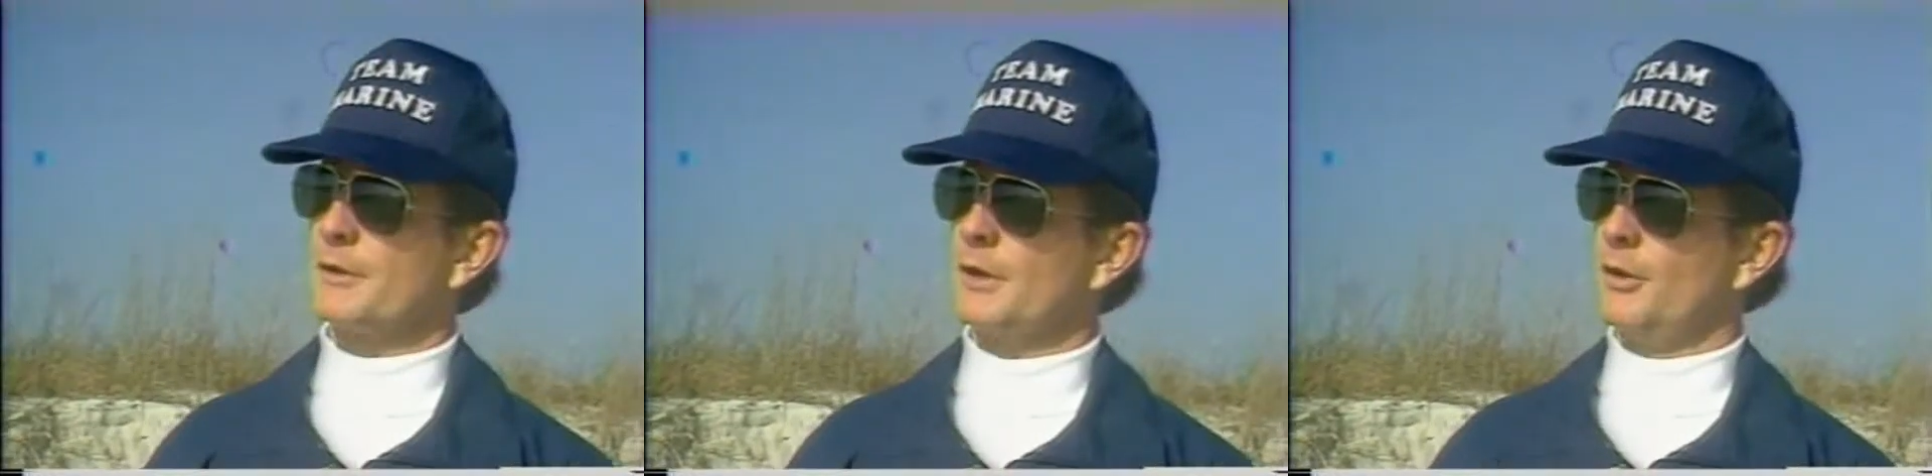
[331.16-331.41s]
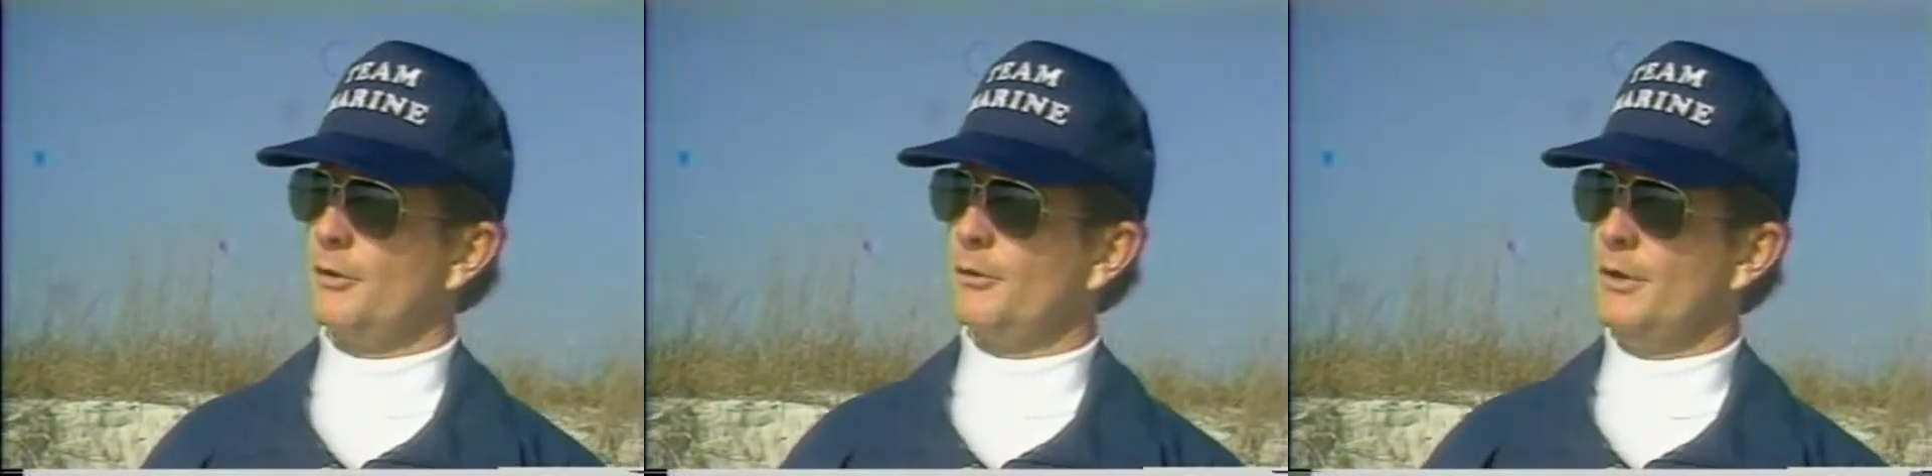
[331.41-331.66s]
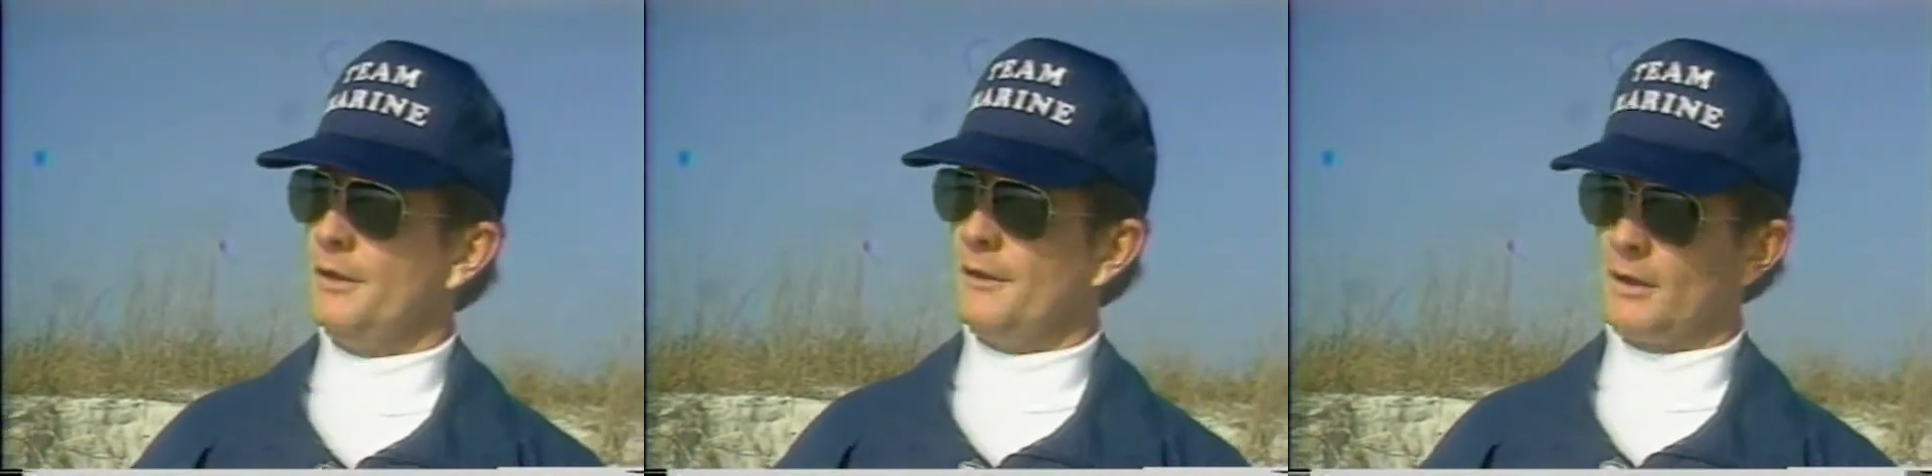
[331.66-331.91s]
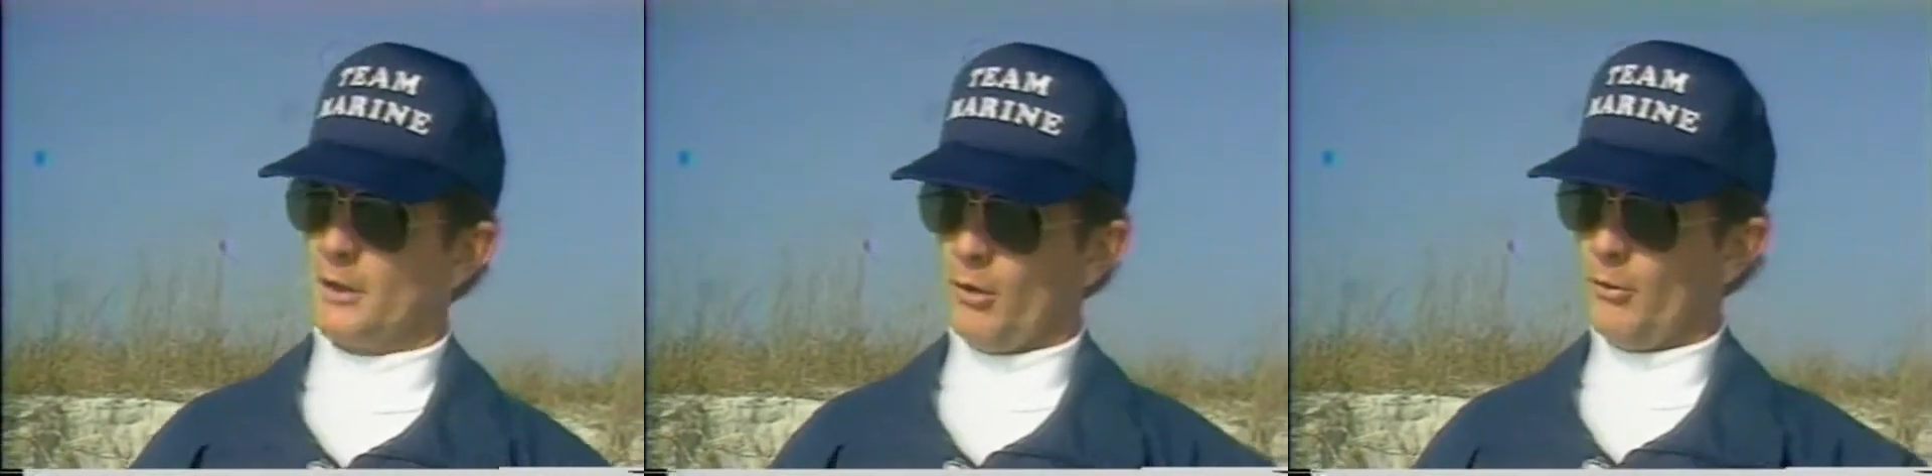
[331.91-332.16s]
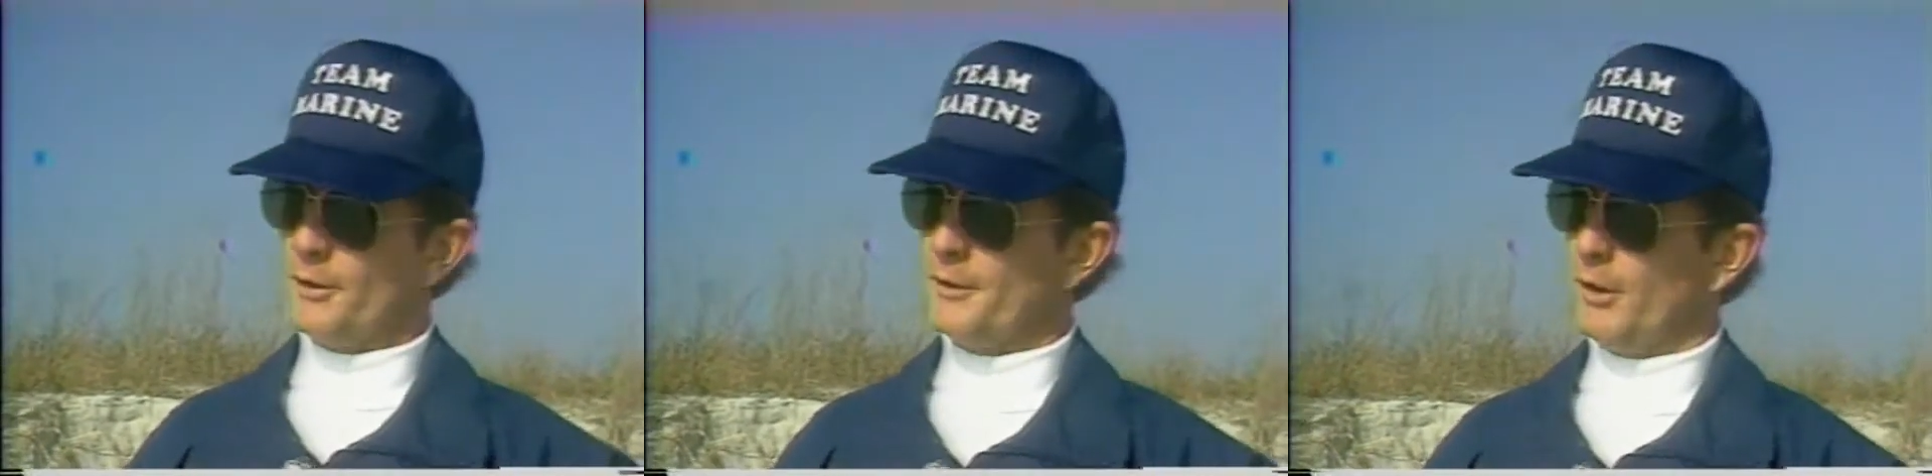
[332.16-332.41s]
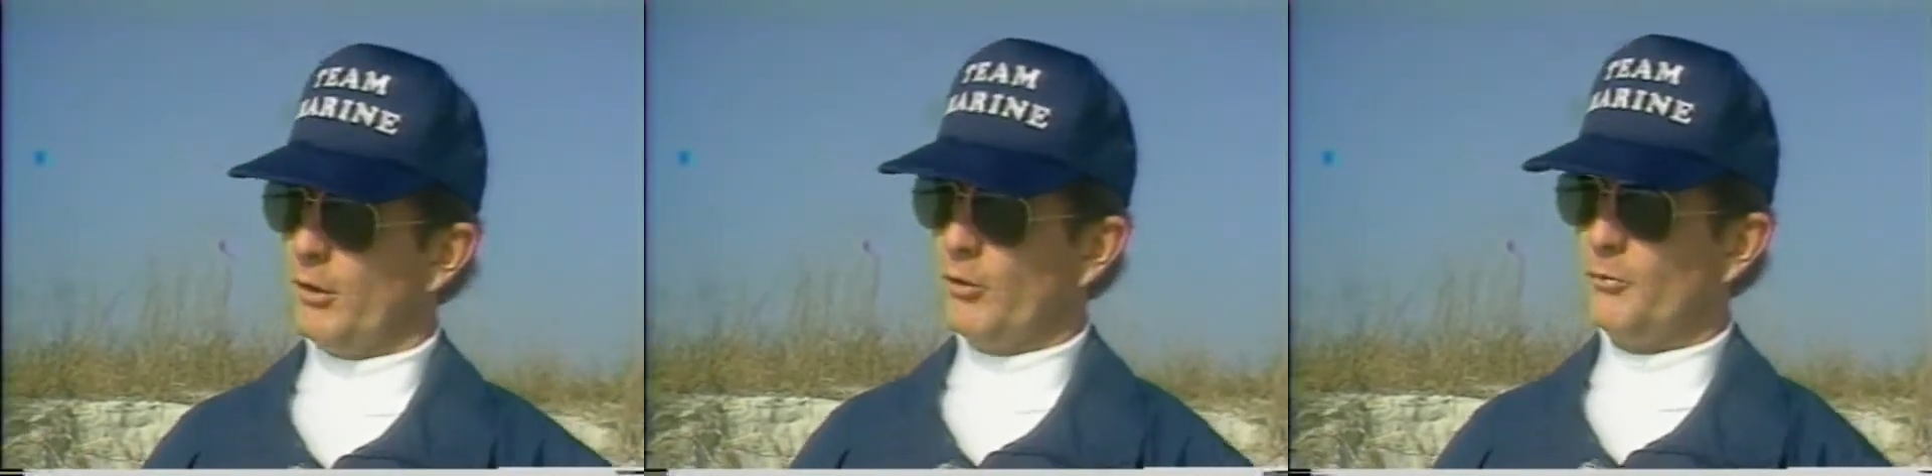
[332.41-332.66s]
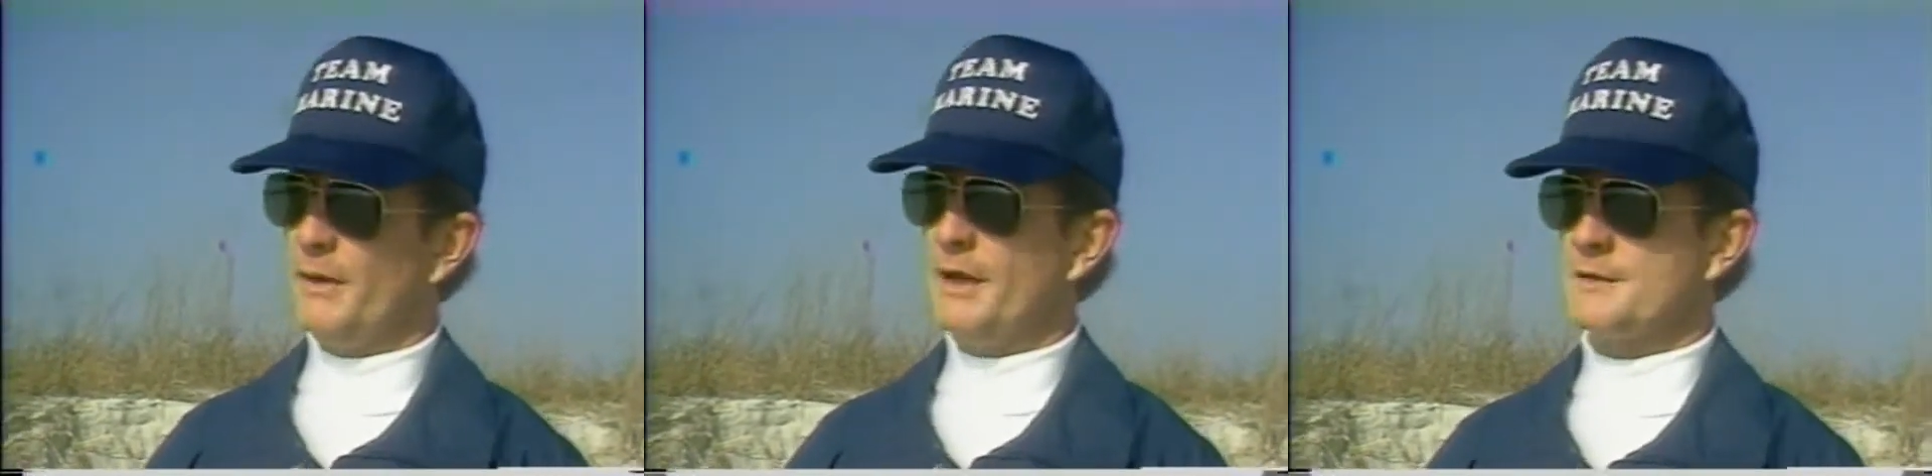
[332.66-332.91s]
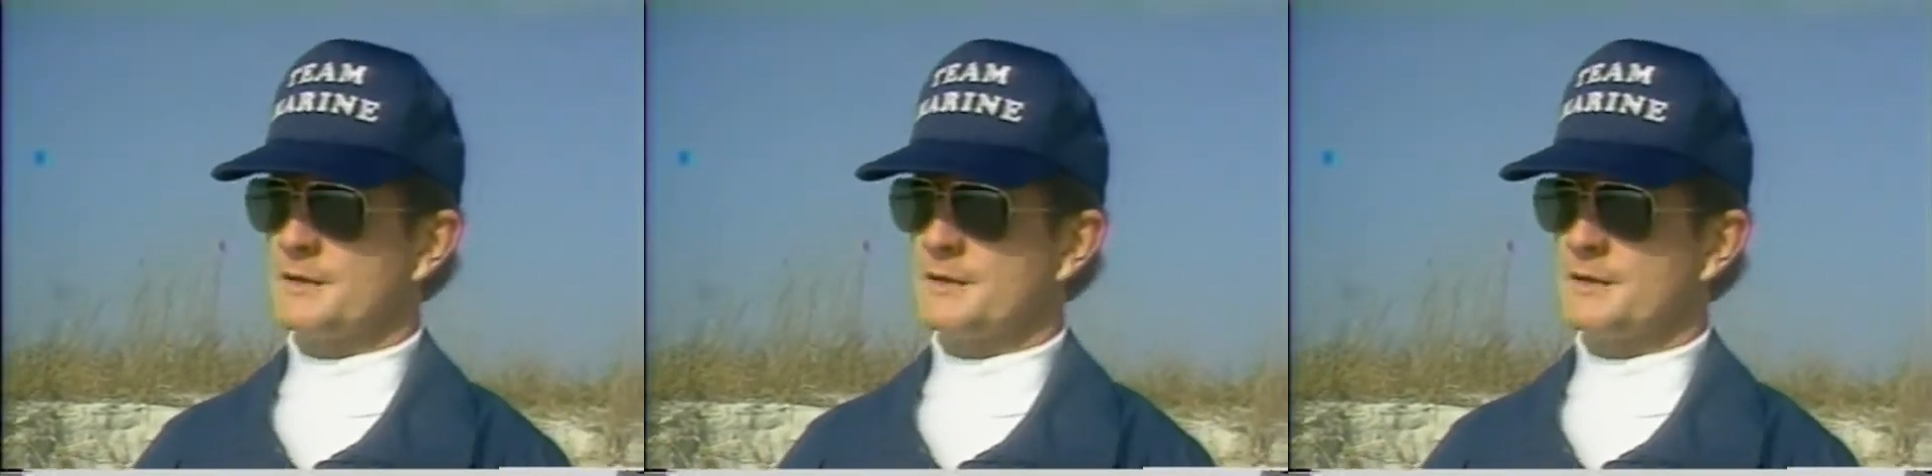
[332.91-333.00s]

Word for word: ago that lowered the whole beach